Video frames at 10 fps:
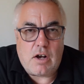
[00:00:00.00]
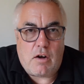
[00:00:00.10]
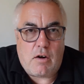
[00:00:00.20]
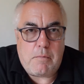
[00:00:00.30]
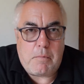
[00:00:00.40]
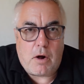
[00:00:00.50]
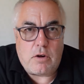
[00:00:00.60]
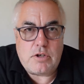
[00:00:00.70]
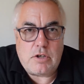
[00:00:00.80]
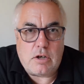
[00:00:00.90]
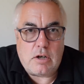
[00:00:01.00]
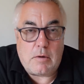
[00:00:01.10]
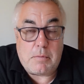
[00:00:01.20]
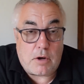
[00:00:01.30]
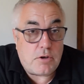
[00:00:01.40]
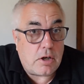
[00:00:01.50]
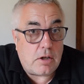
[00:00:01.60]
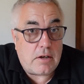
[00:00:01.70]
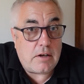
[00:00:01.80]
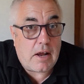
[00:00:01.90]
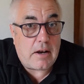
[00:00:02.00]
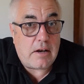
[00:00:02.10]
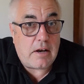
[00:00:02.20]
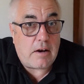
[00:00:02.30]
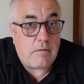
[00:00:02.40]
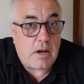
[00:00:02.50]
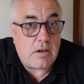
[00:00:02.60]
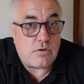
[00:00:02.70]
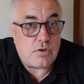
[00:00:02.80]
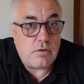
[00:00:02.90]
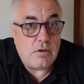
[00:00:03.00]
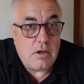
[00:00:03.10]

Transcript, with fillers: of Portugal and, and, and Wales.